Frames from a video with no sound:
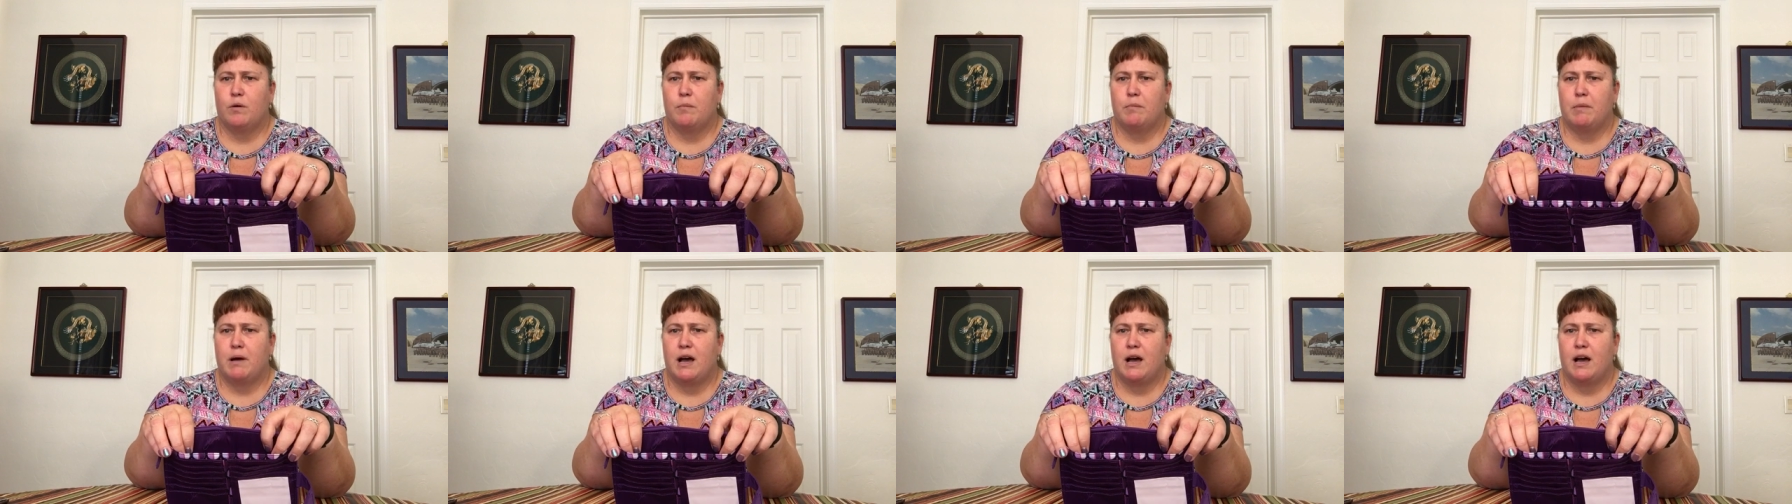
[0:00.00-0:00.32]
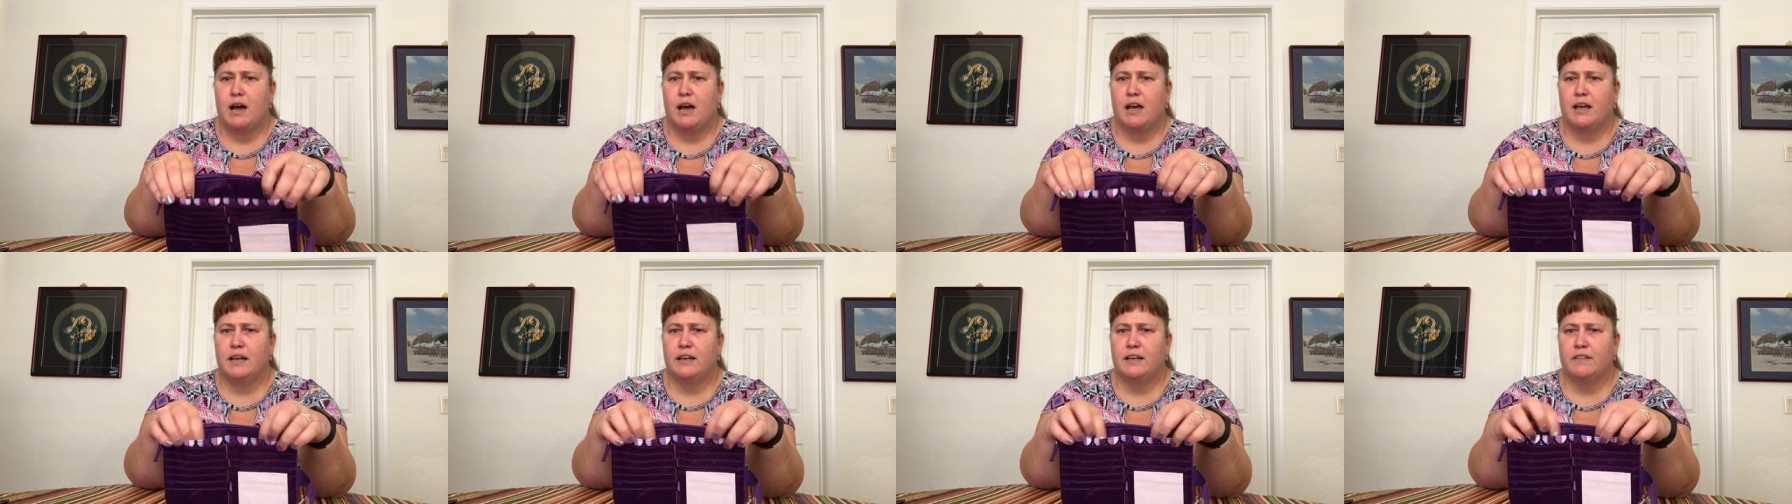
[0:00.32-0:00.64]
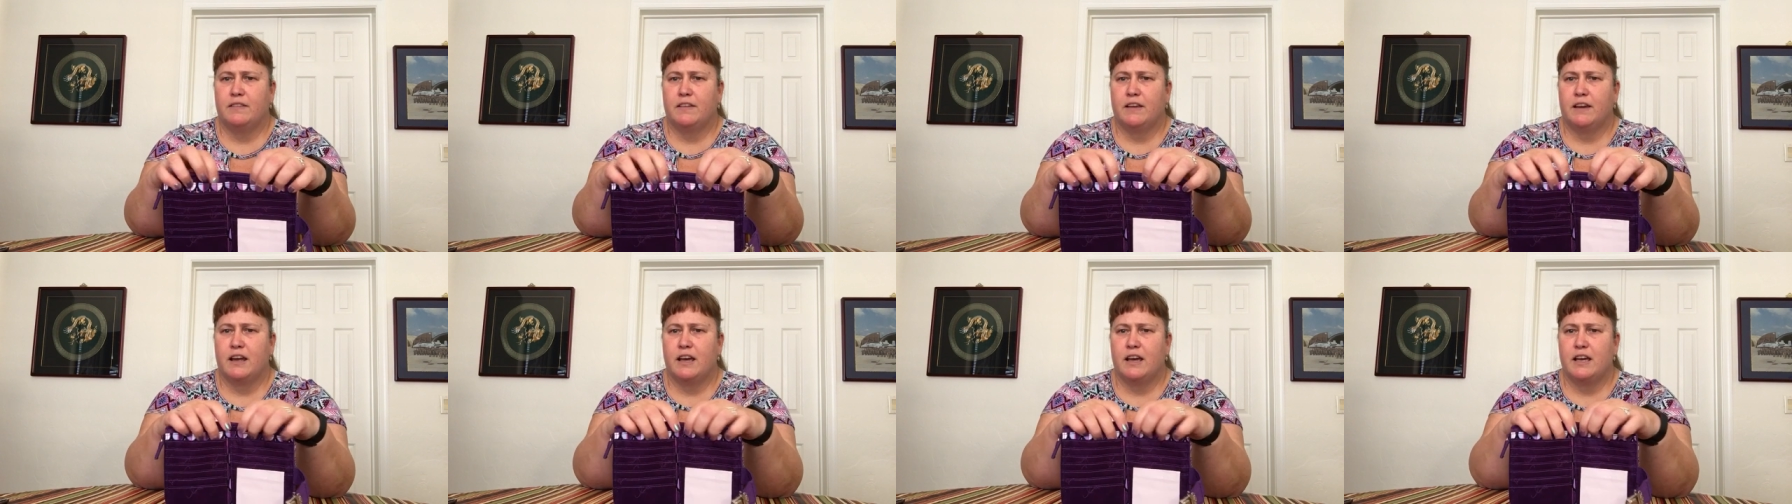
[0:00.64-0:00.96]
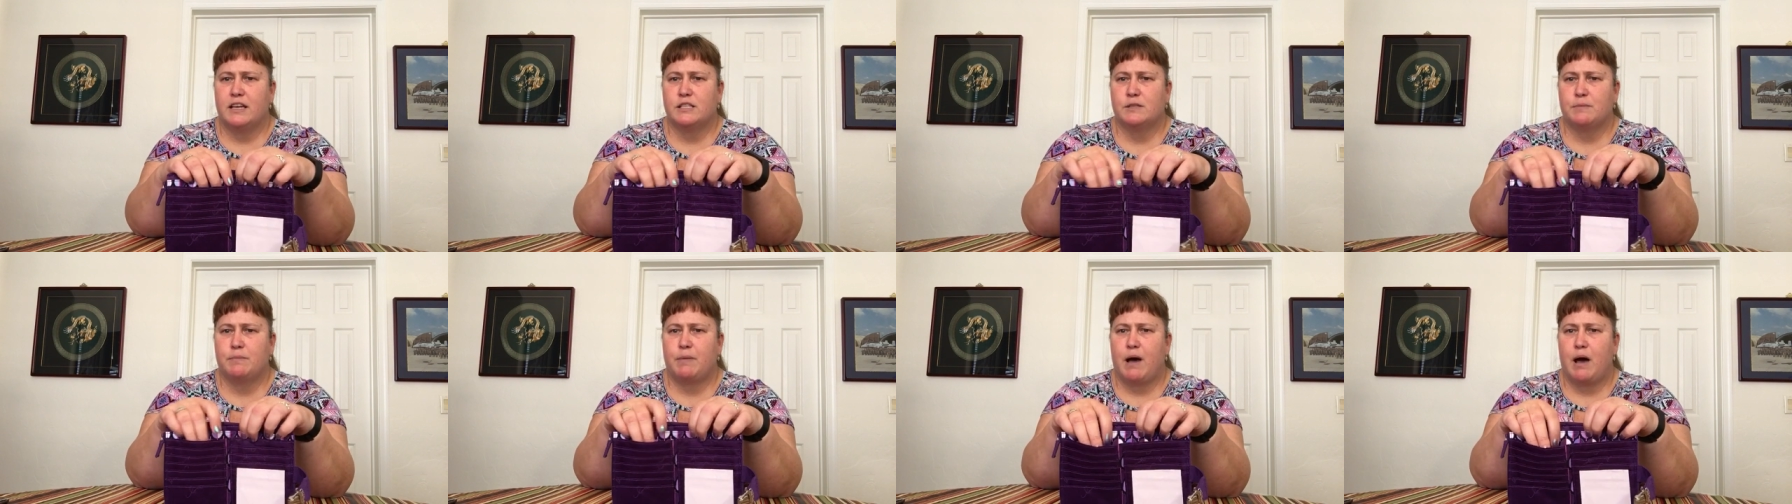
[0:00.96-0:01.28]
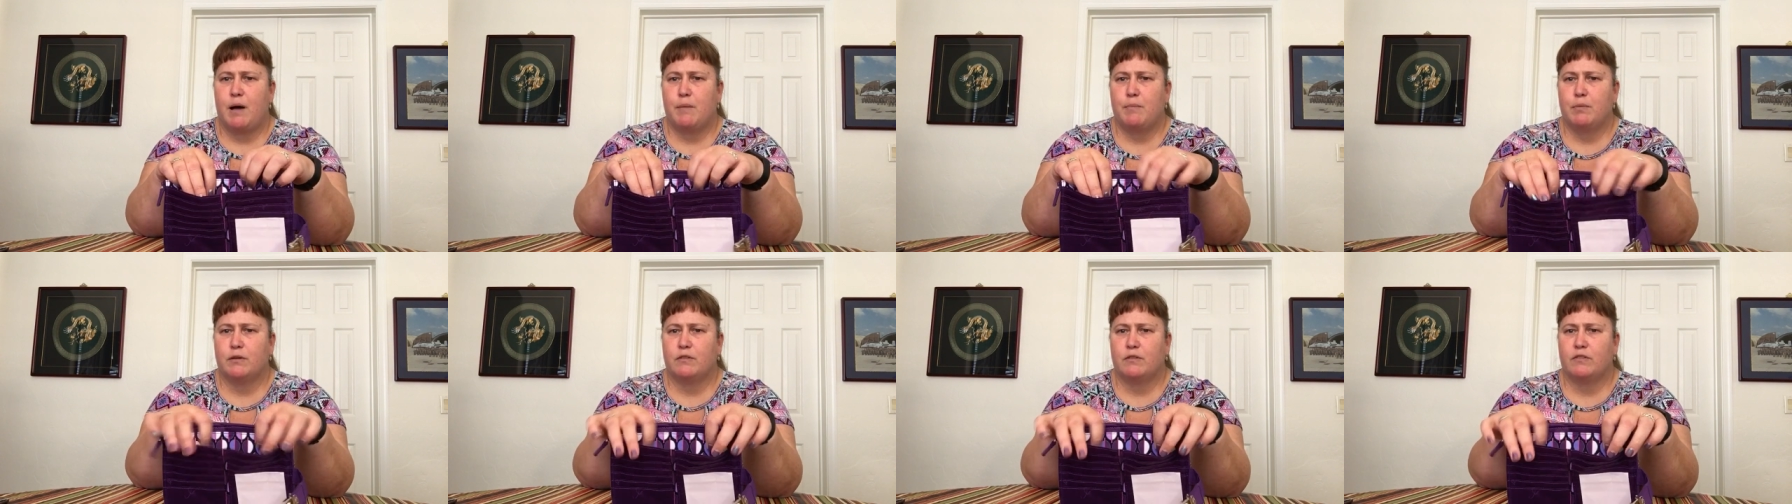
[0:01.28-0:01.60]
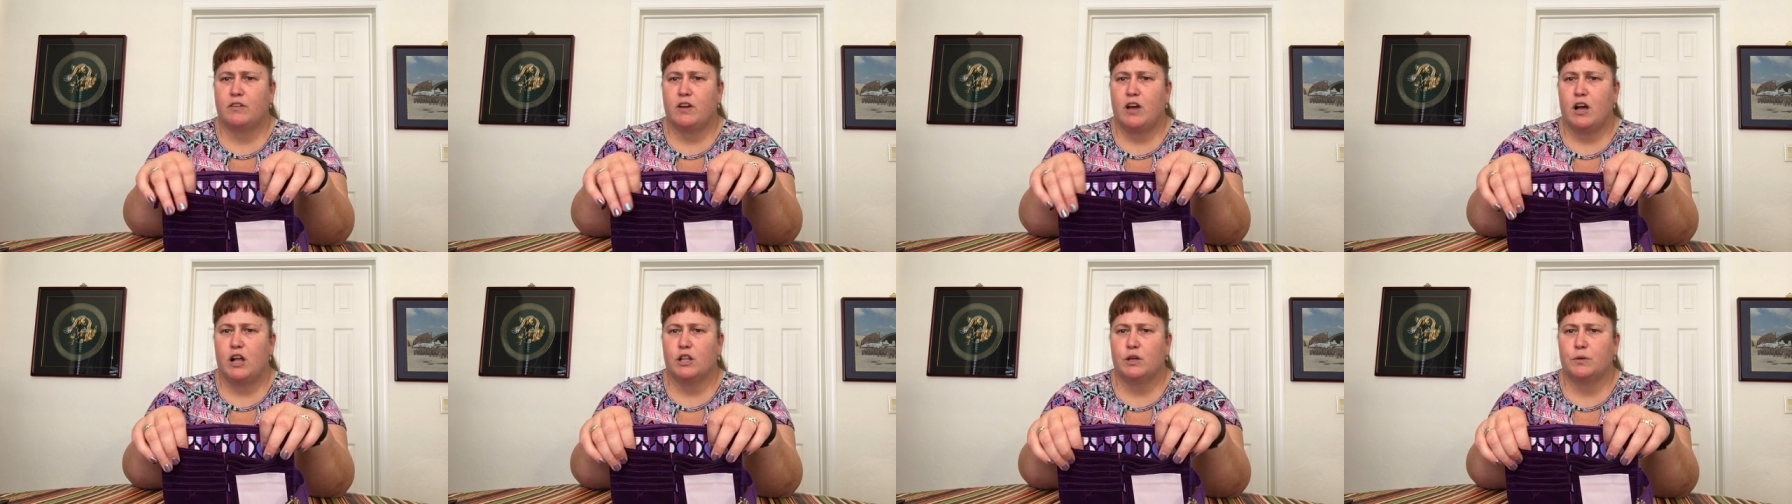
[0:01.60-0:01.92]
one behind, and that nice pop of
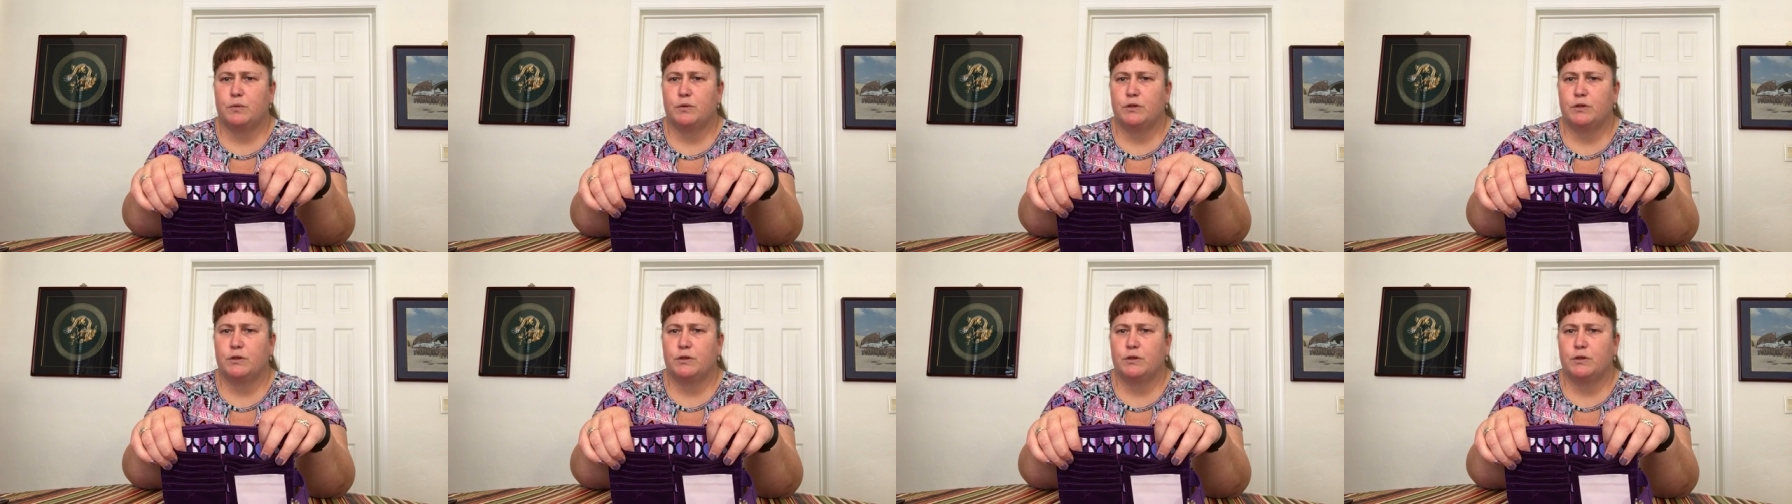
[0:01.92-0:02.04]
color